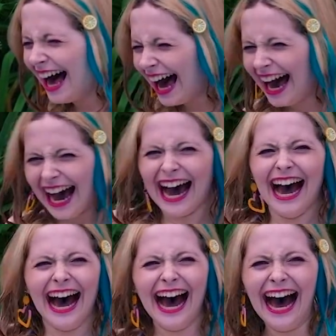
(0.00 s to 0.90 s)
I'd say
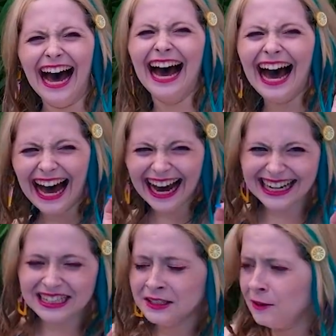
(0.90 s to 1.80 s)
she is.
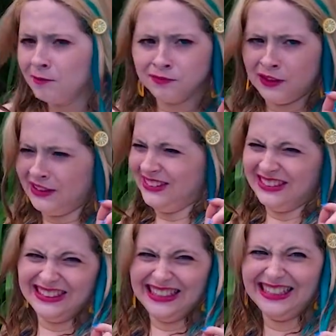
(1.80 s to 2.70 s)
Ha! What luck.